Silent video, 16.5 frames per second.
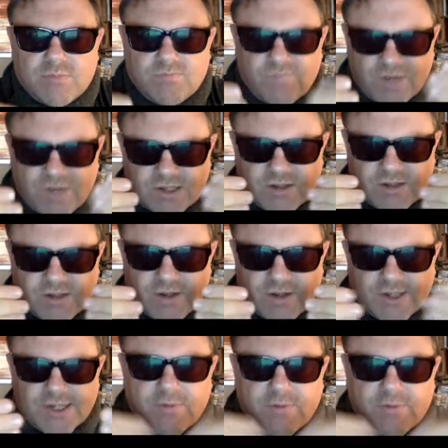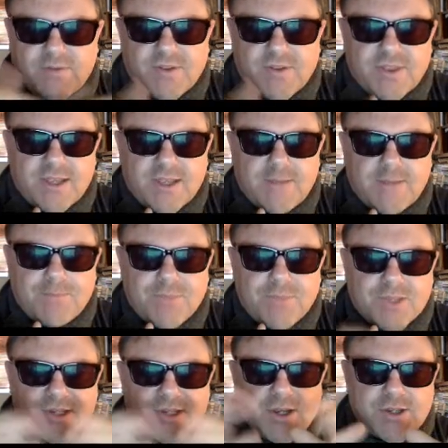Fits nicely within the
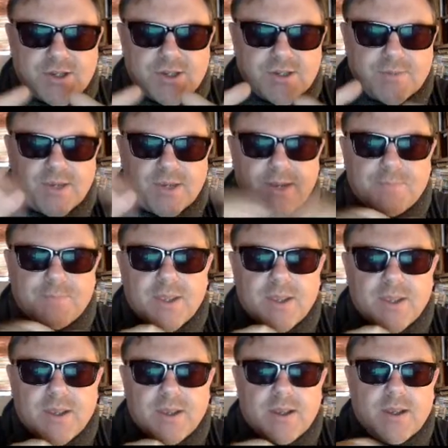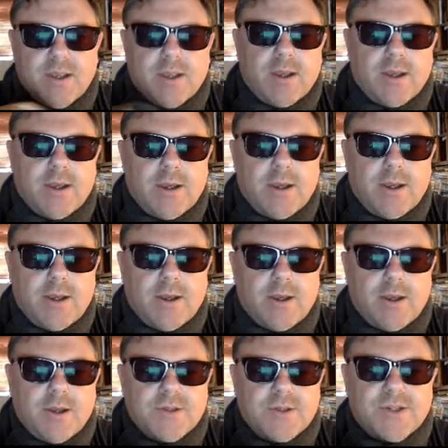starter bit,
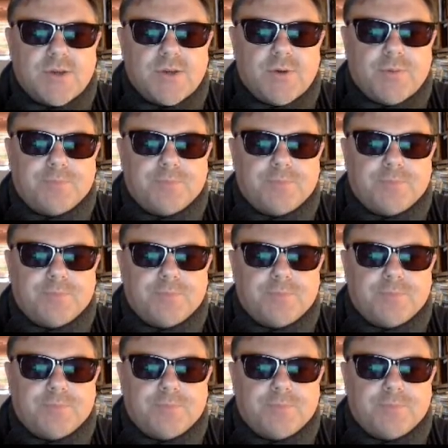and so